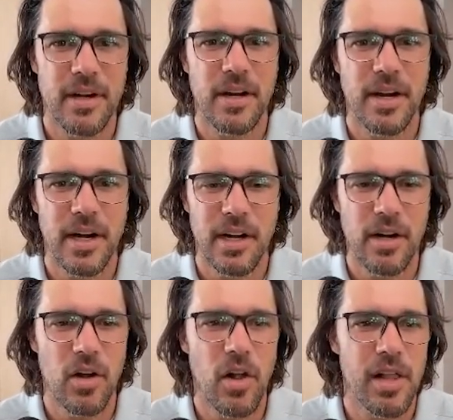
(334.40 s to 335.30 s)

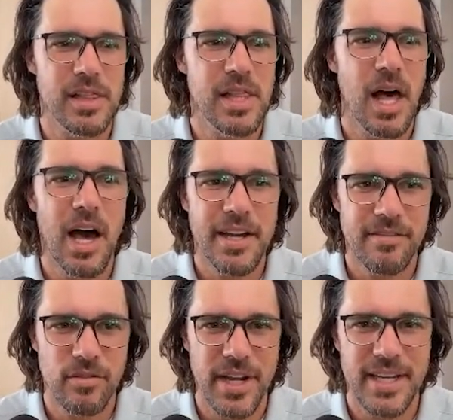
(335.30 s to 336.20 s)
are a lot
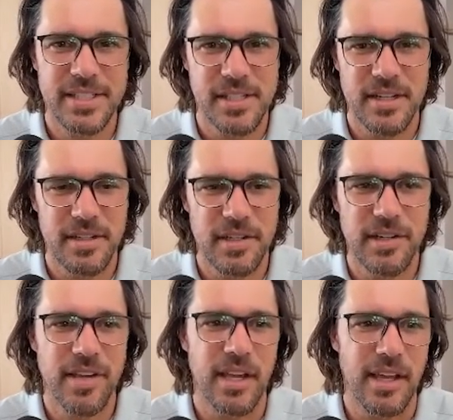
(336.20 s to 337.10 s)
of ways that a
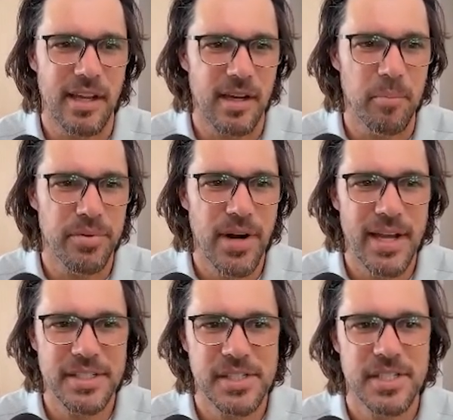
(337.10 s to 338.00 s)
nerve can get
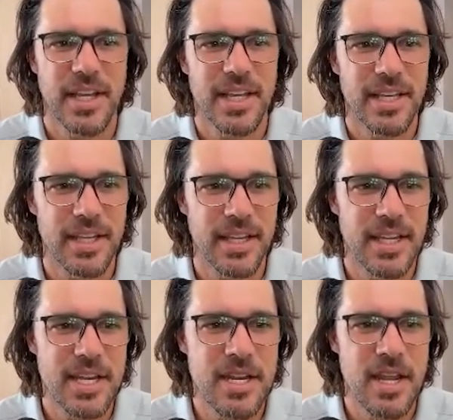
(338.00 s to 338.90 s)
compressed
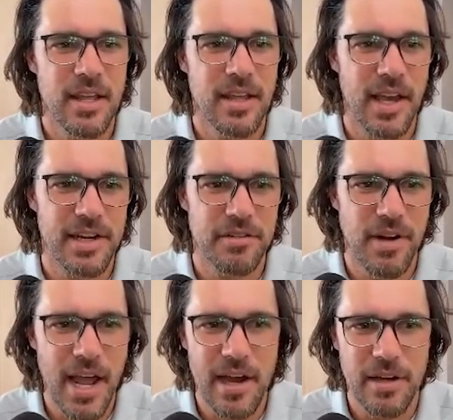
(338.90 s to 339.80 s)
in and
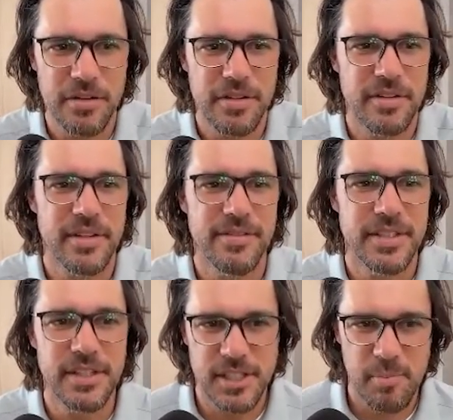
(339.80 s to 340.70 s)
around the,
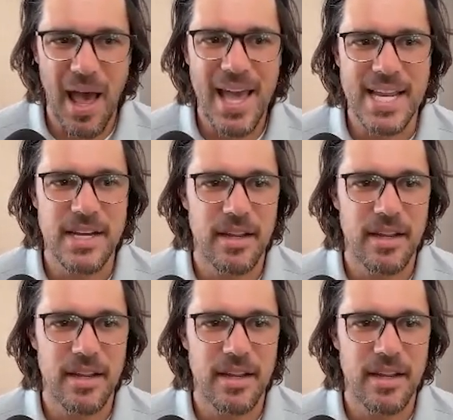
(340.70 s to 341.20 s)
the spine